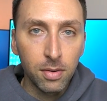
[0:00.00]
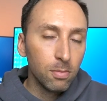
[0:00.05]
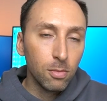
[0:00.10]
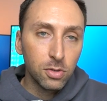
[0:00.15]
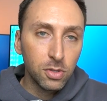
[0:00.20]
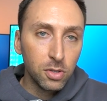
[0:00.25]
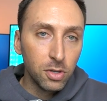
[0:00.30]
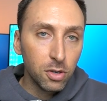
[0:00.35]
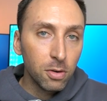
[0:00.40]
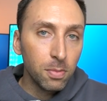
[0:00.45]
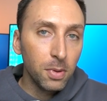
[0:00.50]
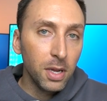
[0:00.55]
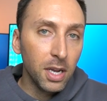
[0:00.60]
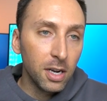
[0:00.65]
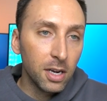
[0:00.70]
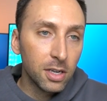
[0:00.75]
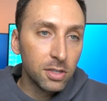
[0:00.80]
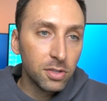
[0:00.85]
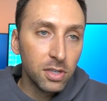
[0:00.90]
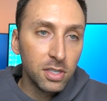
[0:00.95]
Most European
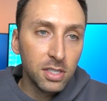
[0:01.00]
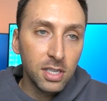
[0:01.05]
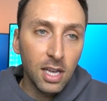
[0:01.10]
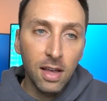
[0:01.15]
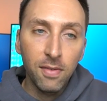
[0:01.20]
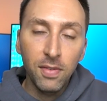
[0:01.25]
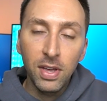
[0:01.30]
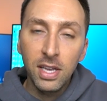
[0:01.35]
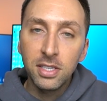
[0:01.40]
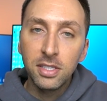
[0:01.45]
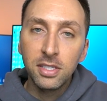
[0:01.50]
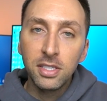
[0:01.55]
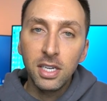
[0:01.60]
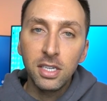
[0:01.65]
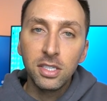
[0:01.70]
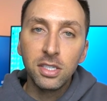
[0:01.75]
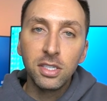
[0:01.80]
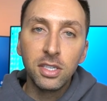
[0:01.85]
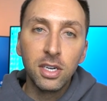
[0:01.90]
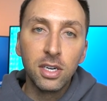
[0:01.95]
countries have a
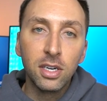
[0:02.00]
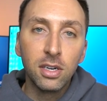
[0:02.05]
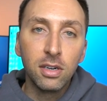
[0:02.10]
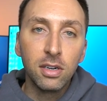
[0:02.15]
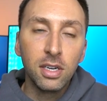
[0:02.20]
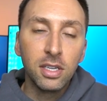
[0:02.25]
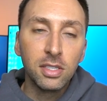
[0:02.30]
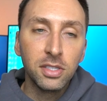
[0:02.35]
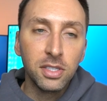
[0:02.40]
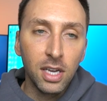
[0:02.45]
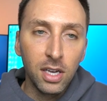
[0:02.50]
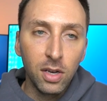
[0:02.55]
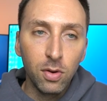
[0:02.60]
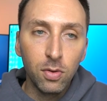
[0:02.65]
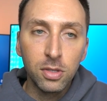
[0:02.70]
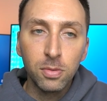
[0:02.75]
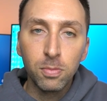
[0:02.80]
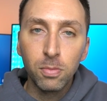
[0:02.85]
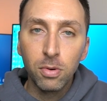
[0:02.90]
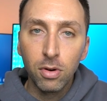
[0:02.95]
six-year
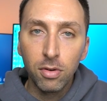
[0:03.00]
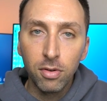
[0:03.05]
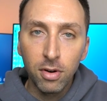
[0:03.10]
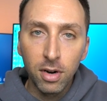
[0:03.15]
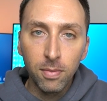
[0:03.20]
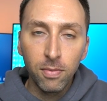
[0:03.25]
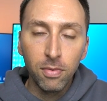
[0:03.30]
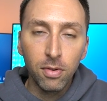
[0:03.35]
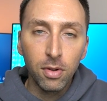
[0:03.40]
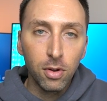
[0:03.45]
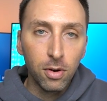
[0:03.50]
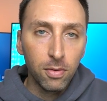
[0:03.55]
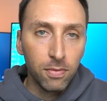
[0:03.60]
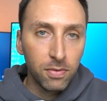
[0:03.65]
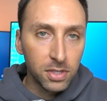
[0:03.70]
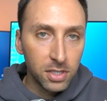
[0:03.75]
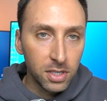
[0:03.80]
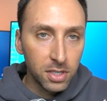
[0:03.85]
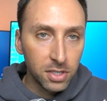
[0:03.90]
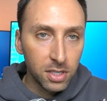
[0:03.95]
continuous program for their
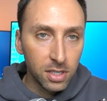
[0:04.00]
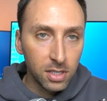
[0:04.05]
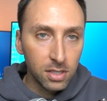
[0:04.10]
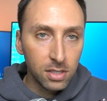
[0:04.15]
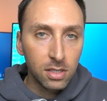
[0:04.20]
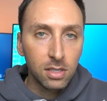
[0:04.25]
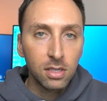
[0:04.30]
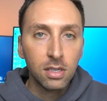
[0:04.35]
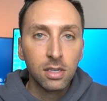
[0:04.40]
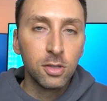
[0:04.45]
physicians,